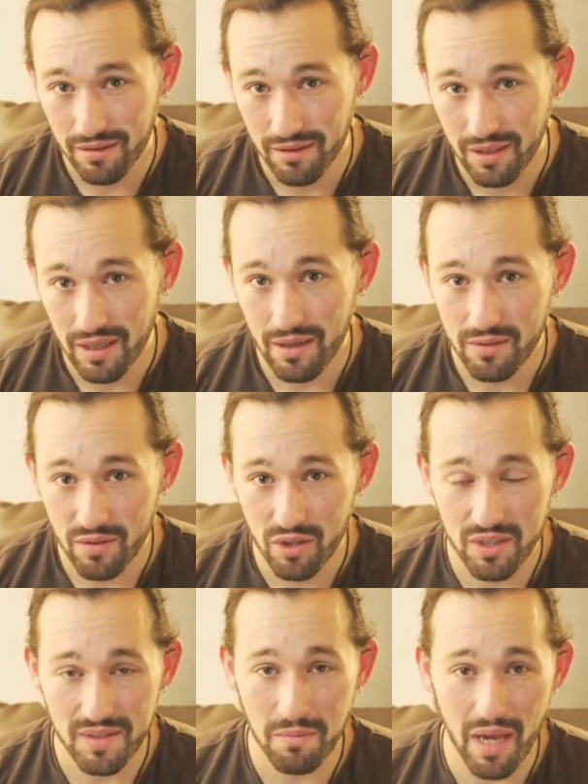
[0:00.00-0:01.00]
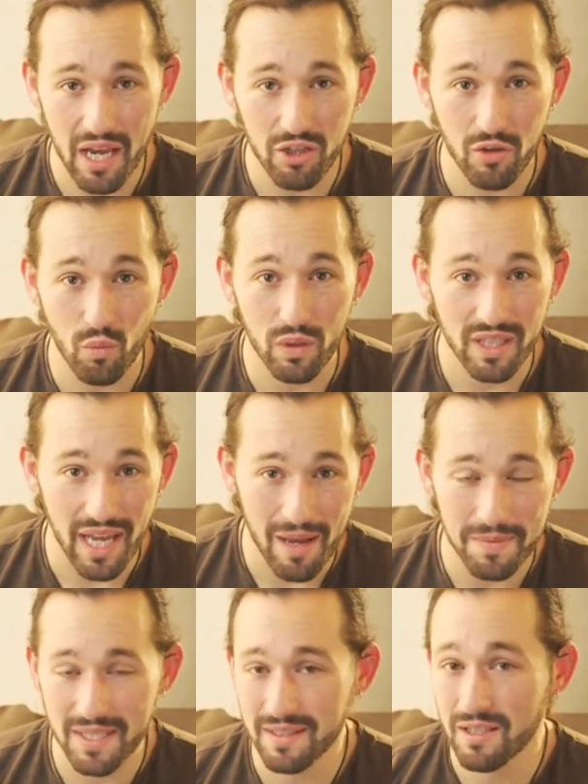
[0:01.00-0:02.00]
So just imagine what the
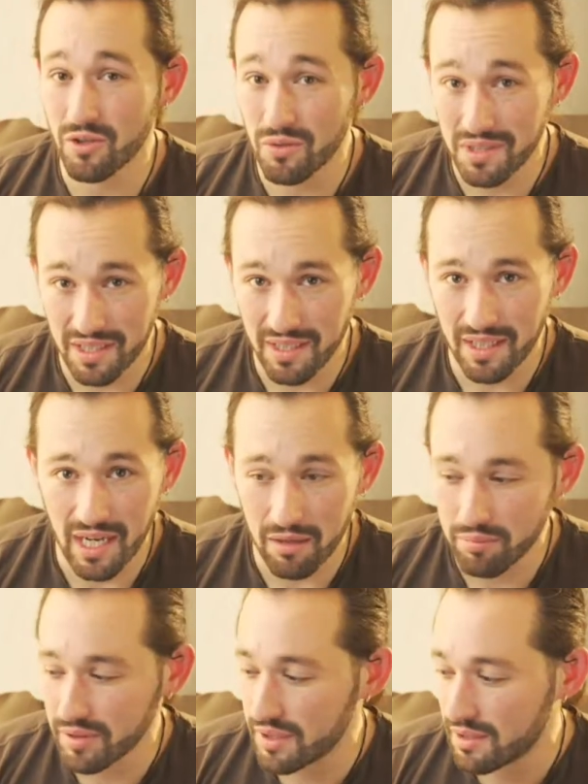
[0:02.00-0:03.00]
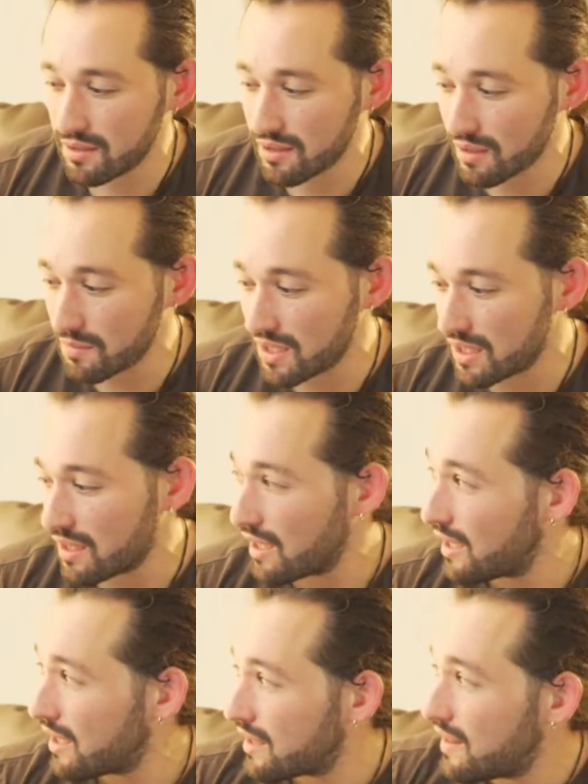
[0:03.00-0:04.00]
M600D can output. I mean,
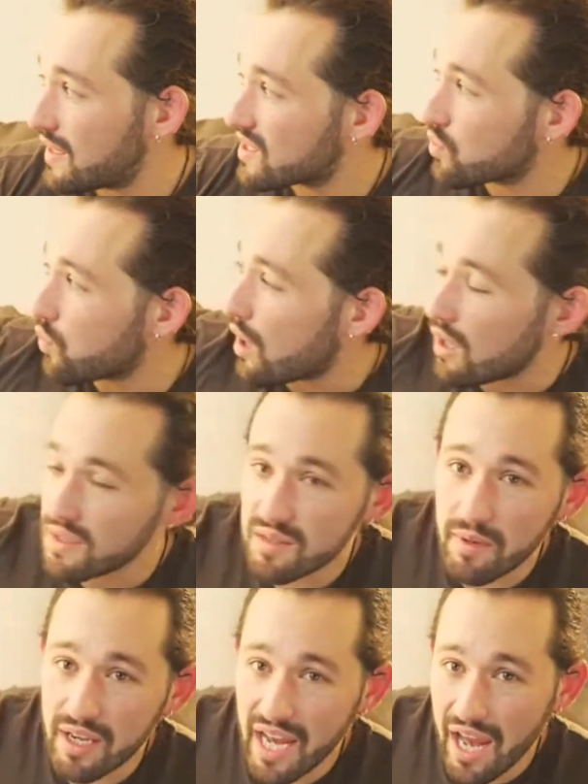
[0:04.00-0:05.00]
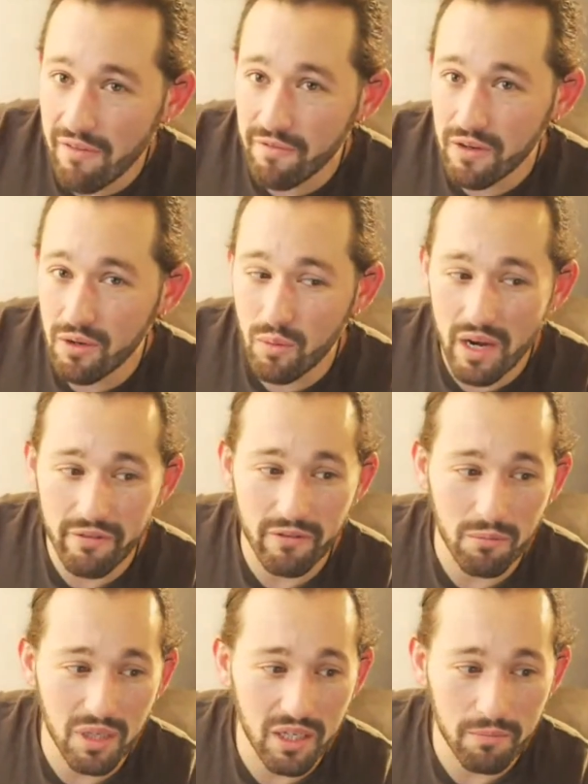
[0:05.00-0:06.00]
this wall is about 8 feet away from
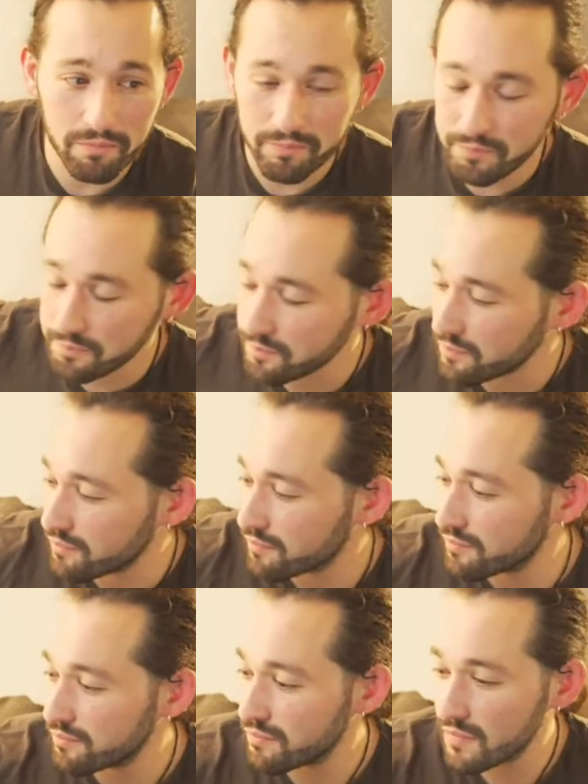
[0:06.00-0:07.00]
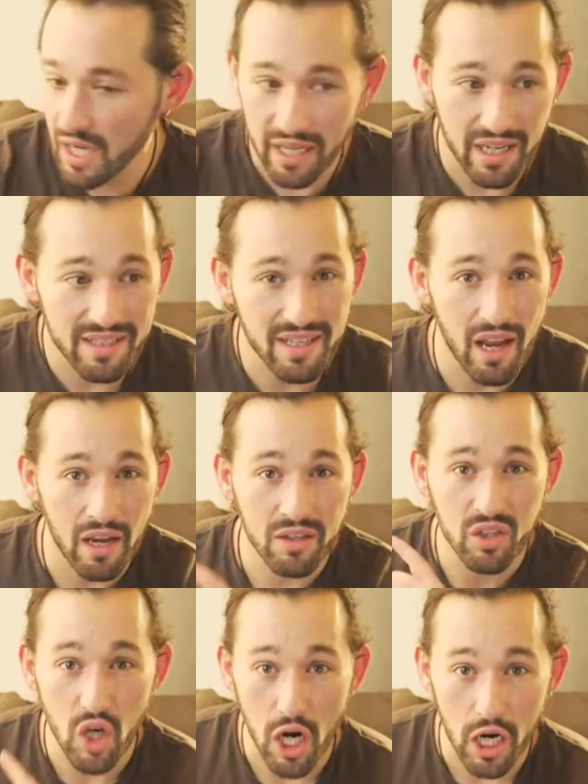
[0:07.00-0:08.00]
me. And it's a
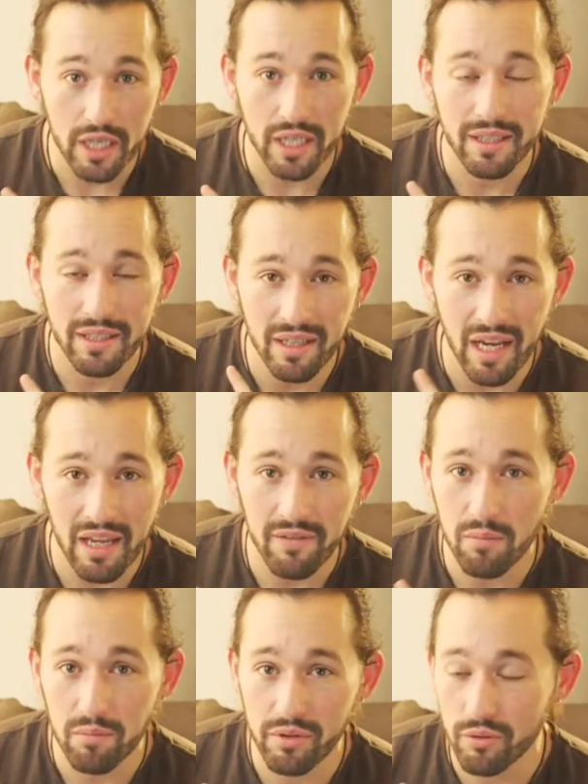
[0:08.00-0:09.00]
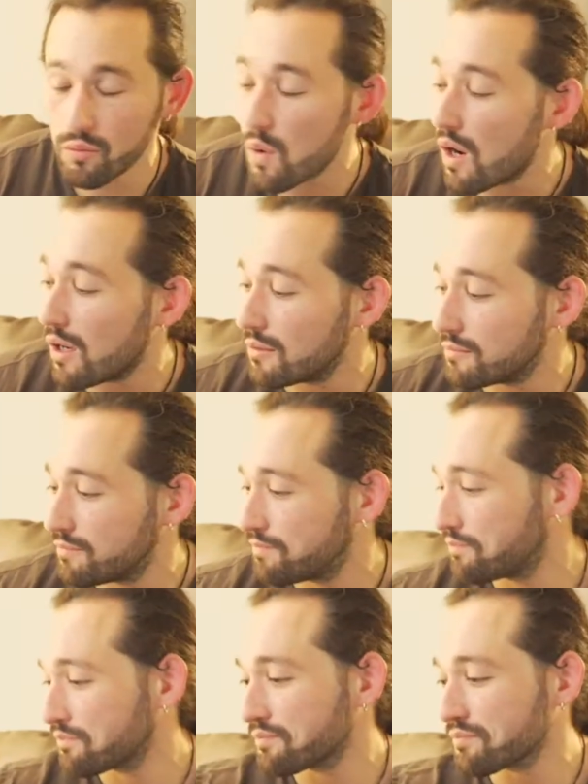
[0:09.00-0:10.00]
dark navy blue wall.
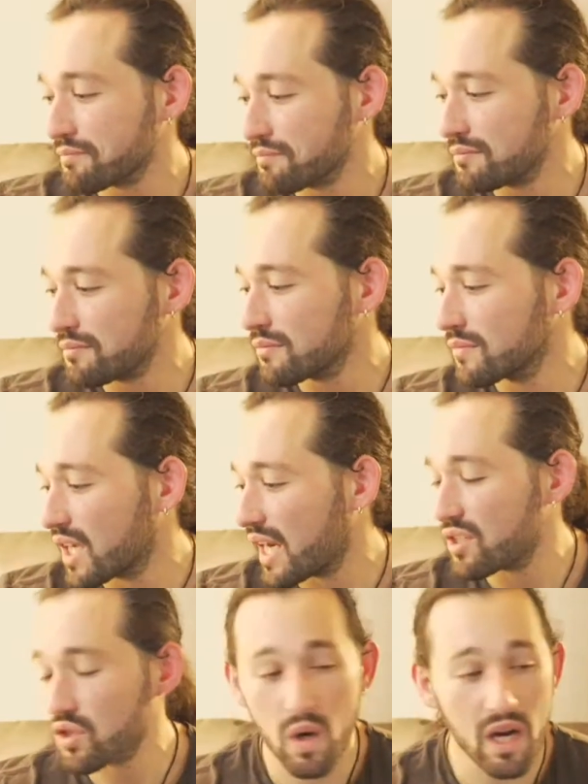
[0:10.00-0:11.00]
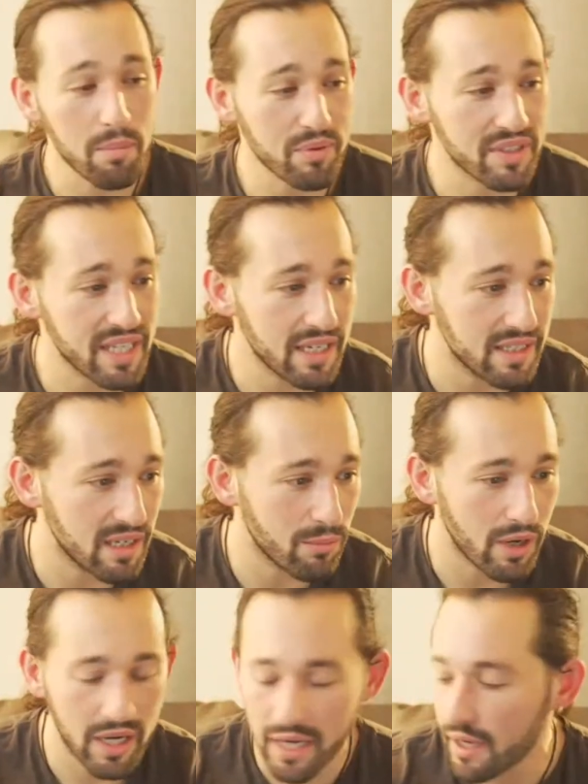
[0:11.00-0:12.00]
Okay, 20% dim right
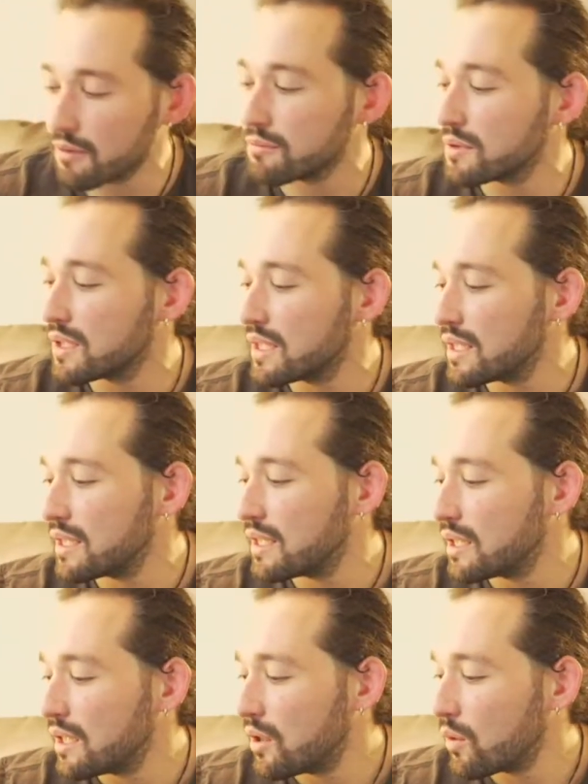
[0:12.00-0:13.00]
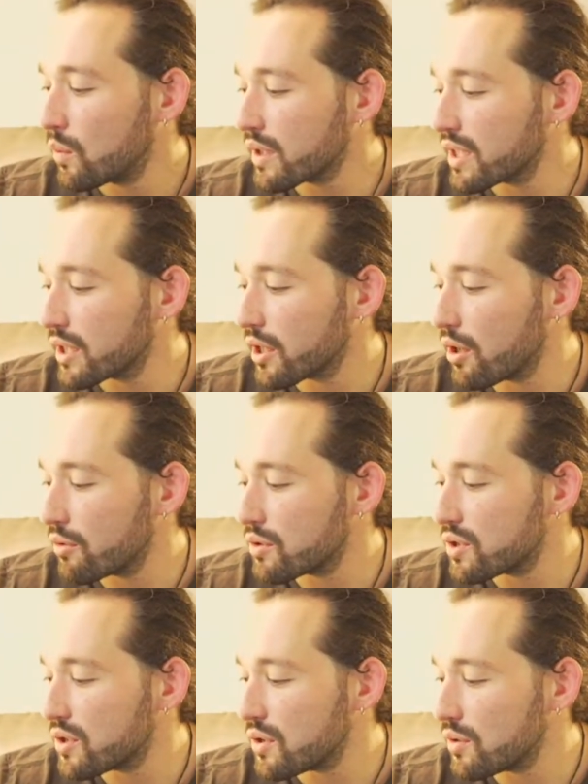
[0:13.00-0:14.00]
now. We're going to go
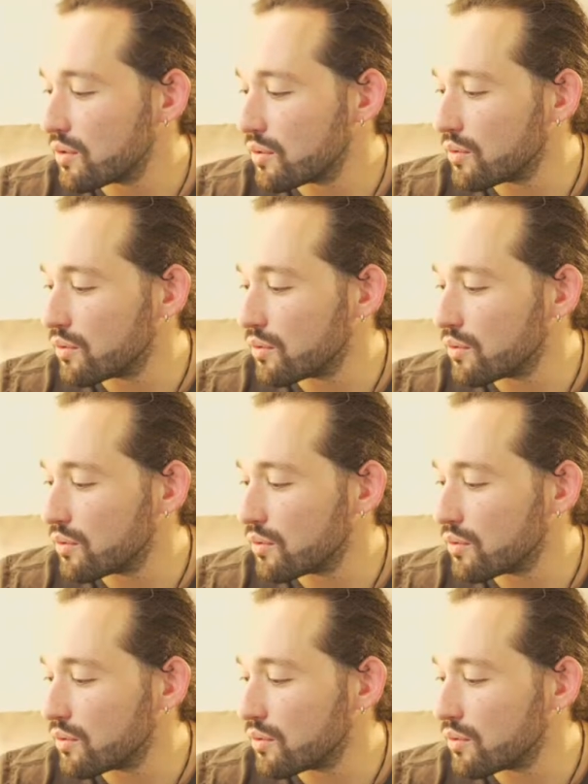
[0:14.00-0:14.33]
to...